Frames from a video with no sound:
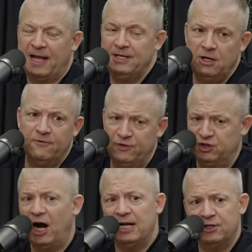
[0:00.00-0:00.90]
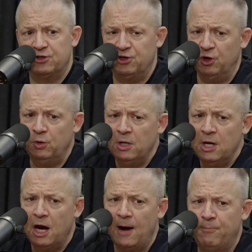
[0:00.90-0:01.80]
And young vaginas too.
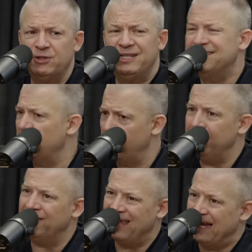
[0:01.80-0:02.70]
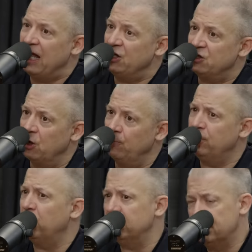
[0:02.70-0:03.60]
Uh, pussy scared me at that age though. So
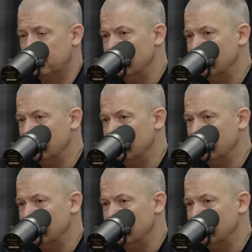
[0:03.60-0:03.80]
that's what I want